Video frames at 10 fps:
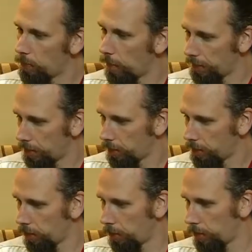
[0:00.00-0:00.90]
Right.
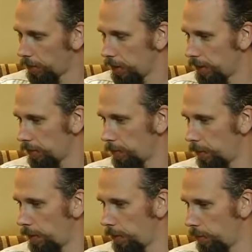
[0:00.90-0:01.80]
So the things
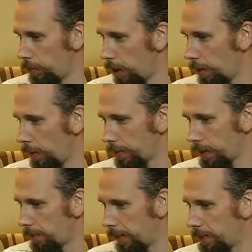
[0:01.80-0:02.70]
where you know that
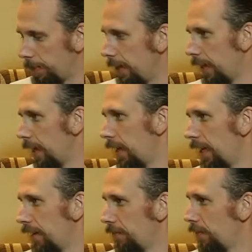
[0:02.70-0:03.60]
there might be
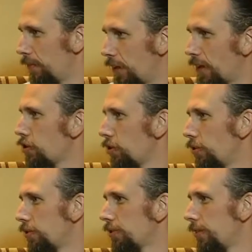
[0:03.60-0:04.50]
a
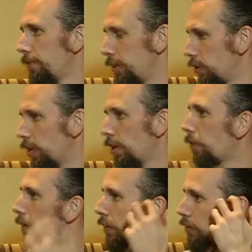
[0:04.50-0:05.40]
threshold, but you don't know
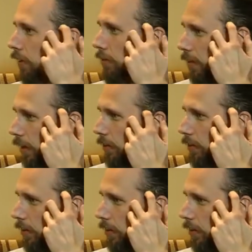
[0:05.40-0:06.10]
what the threshold is.